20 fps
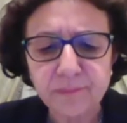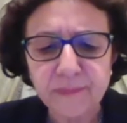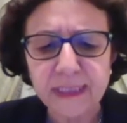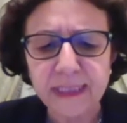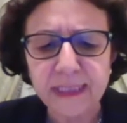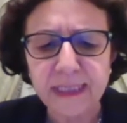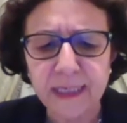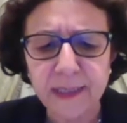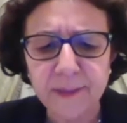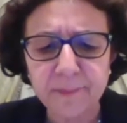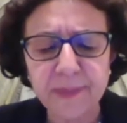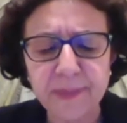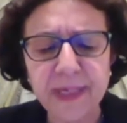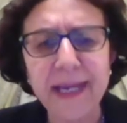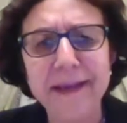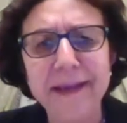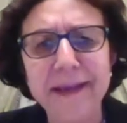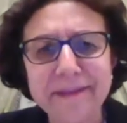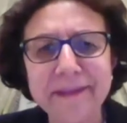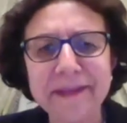
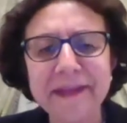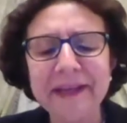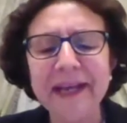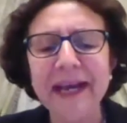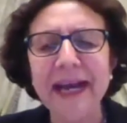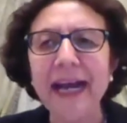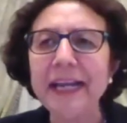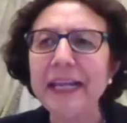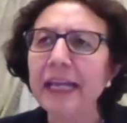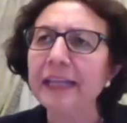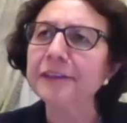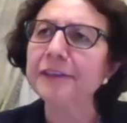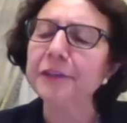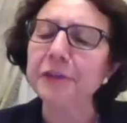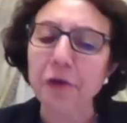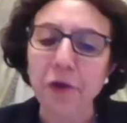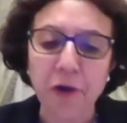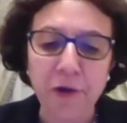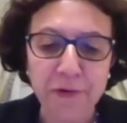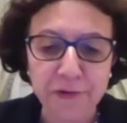And I had the
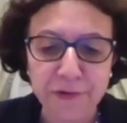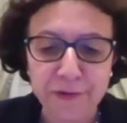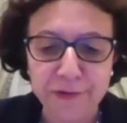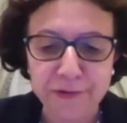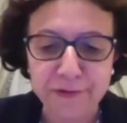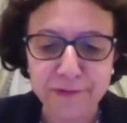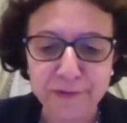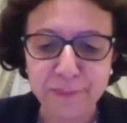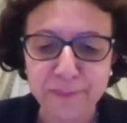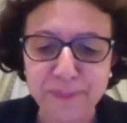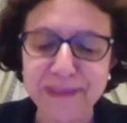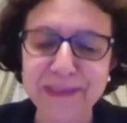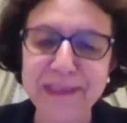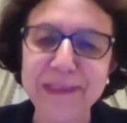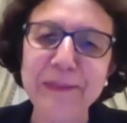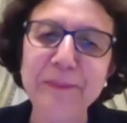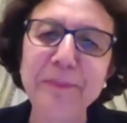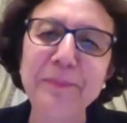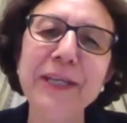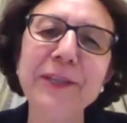honor to
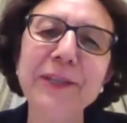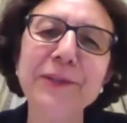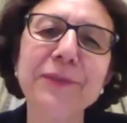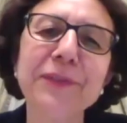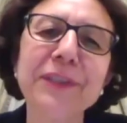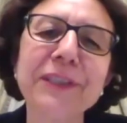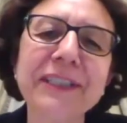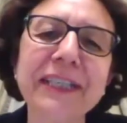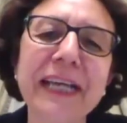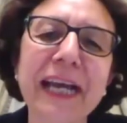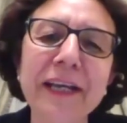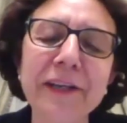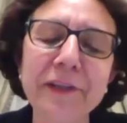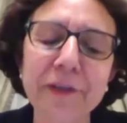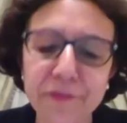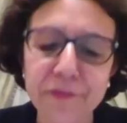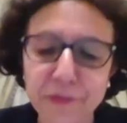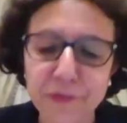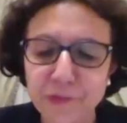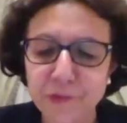participate to design
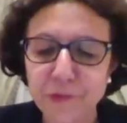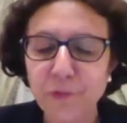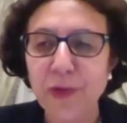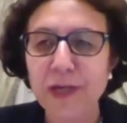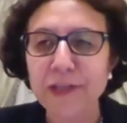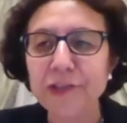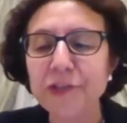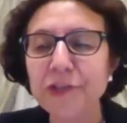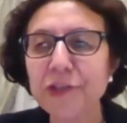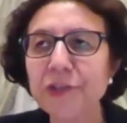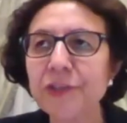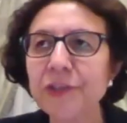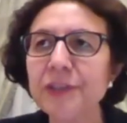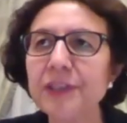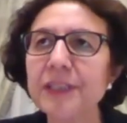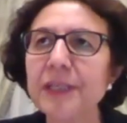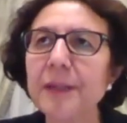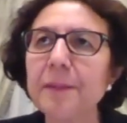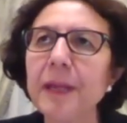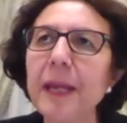of those questions.
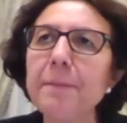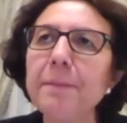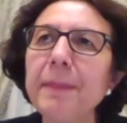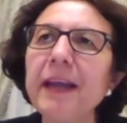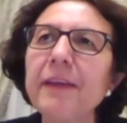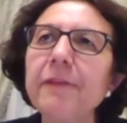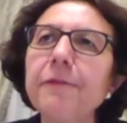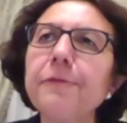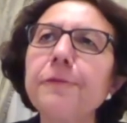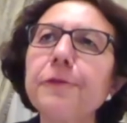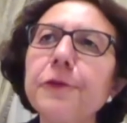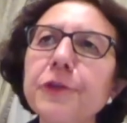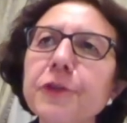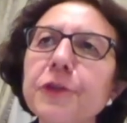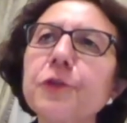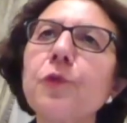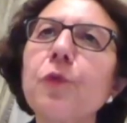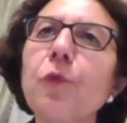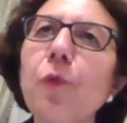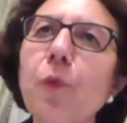And my first
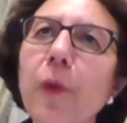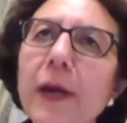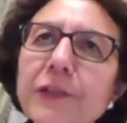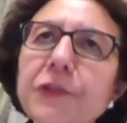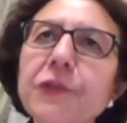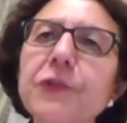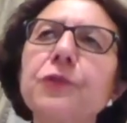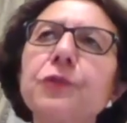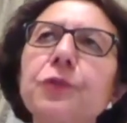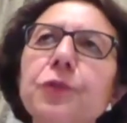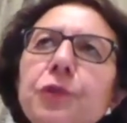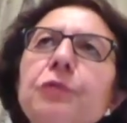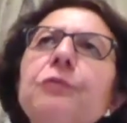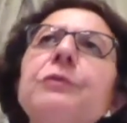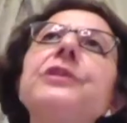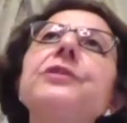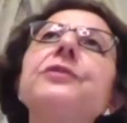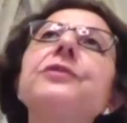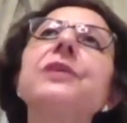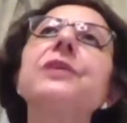question to you
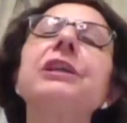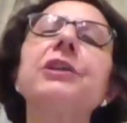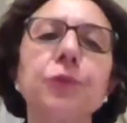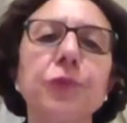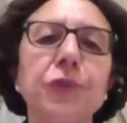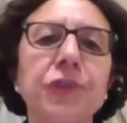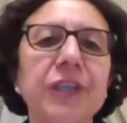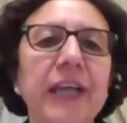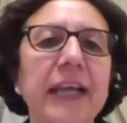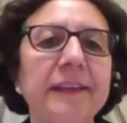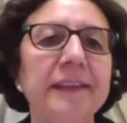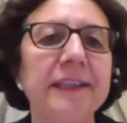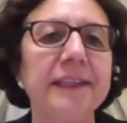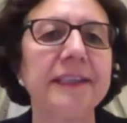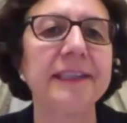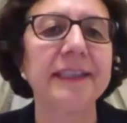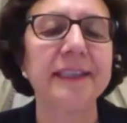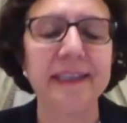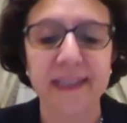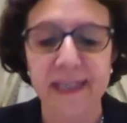is really to set the
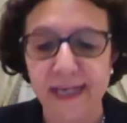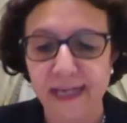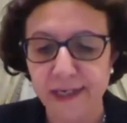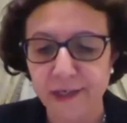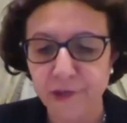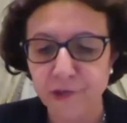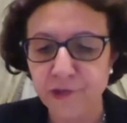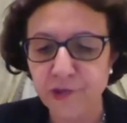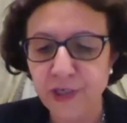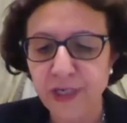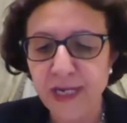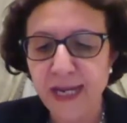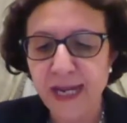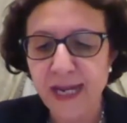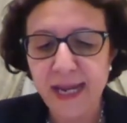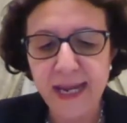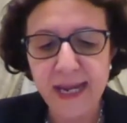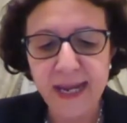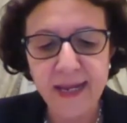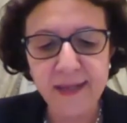stage
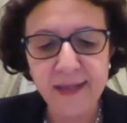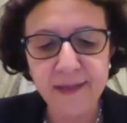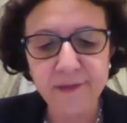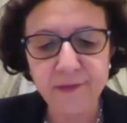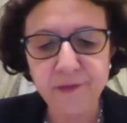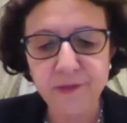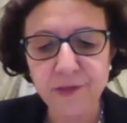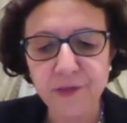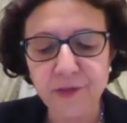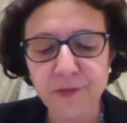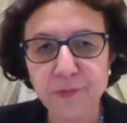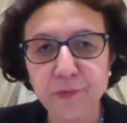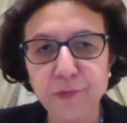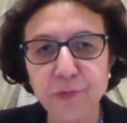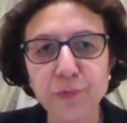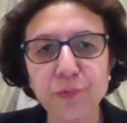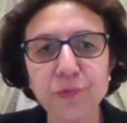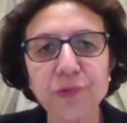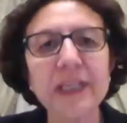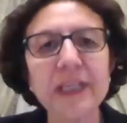and
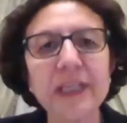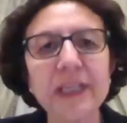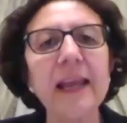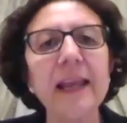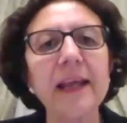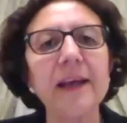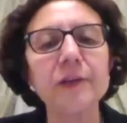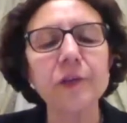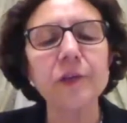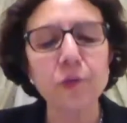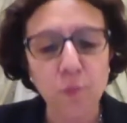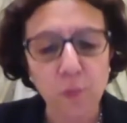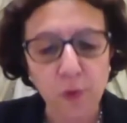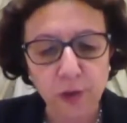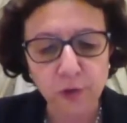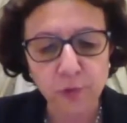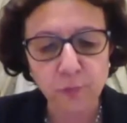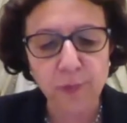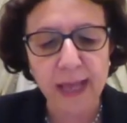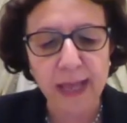to tell us what
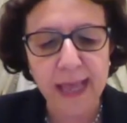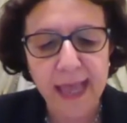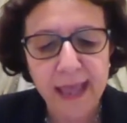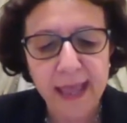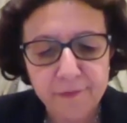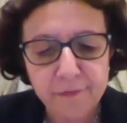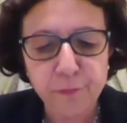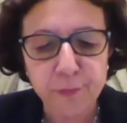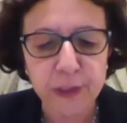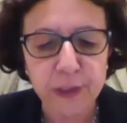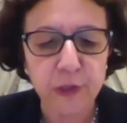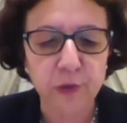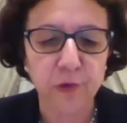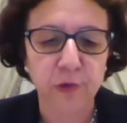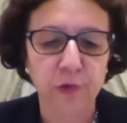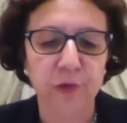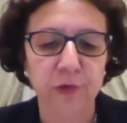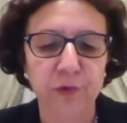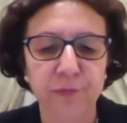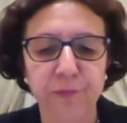have we
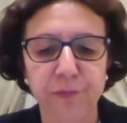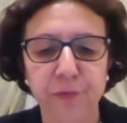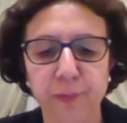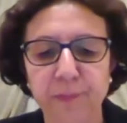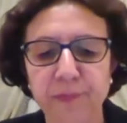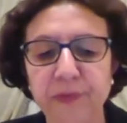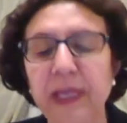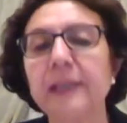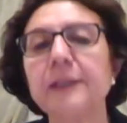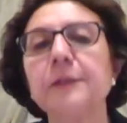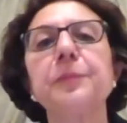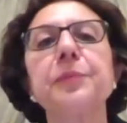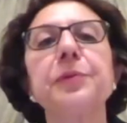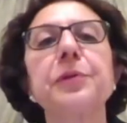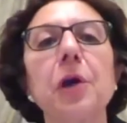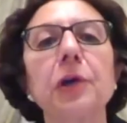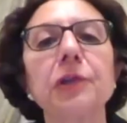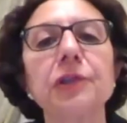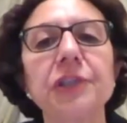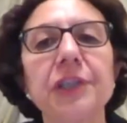learned from that
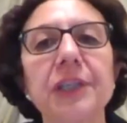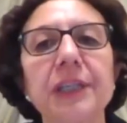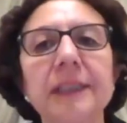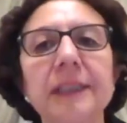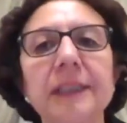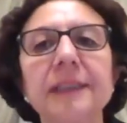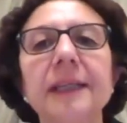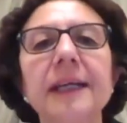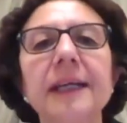project